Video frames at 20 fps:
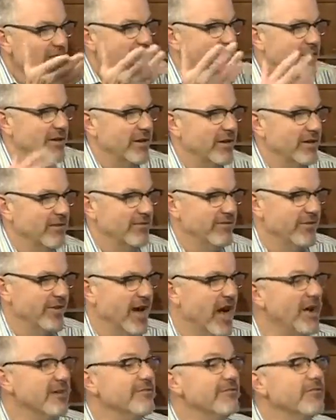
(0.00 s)
the, the
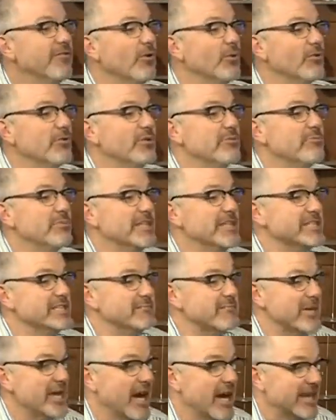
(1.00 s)
unfolded piece
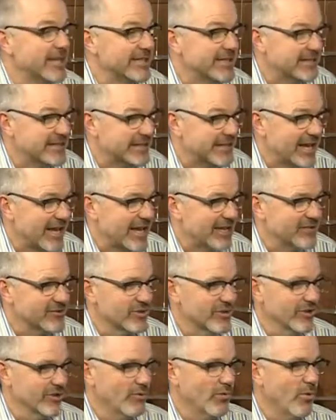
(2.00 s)
behind it that hangs
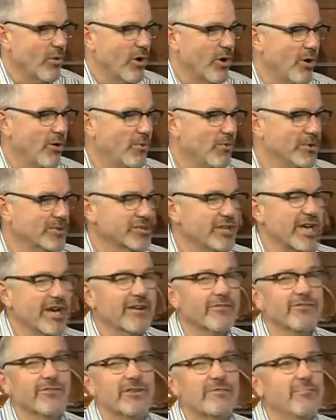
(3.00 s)
on the wall, which
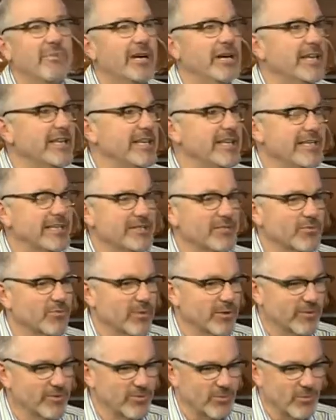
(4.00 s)
everybody is,
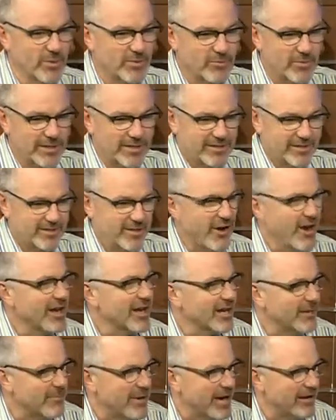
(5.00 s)
when, when we
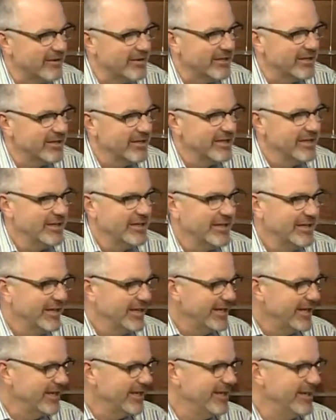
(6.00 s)
talk about it,
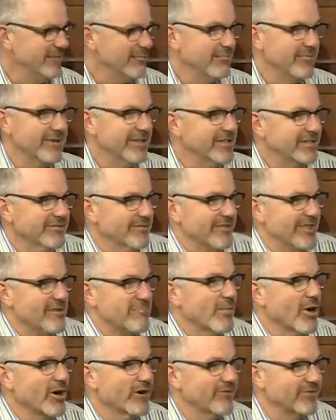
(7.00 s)
it, they
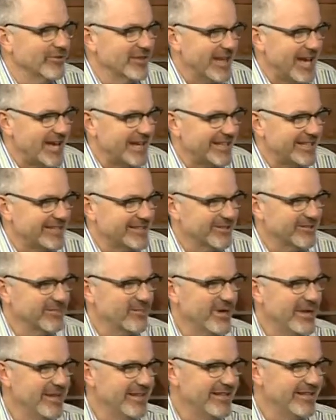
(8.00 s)
marvel at it, the
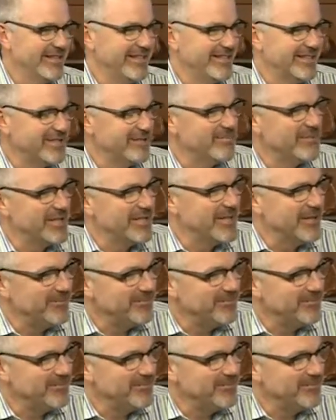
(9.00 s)
way that it can be done.